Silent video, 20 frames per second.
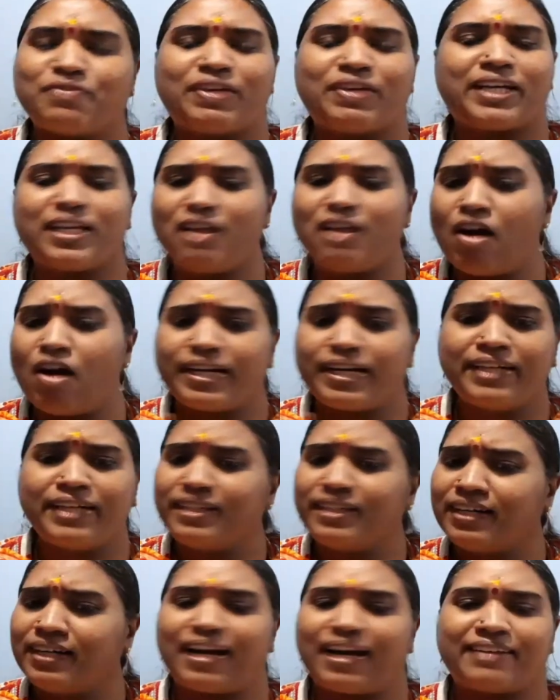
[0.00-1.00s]
We cannot
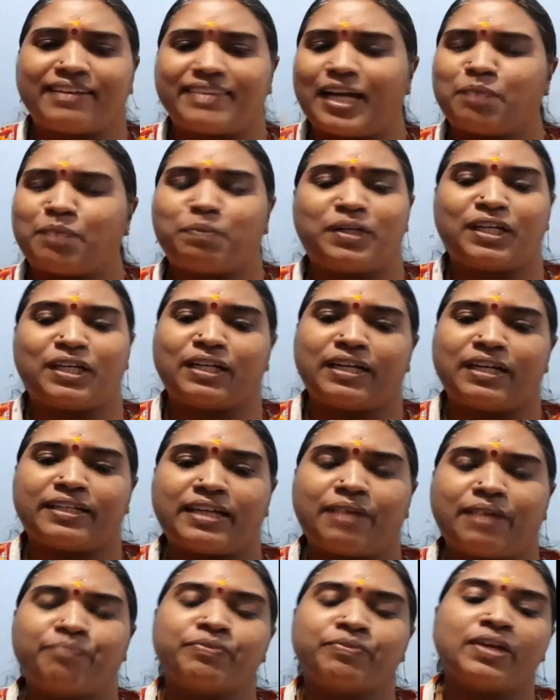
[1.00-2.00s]
enter at that particular
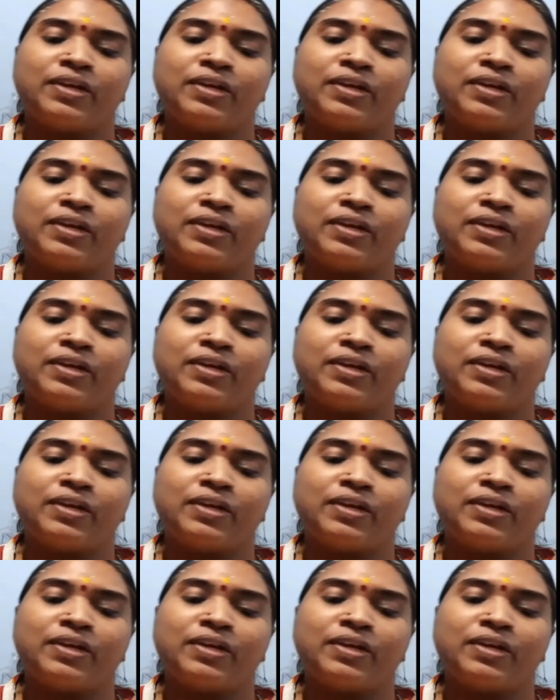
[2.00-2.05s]
time.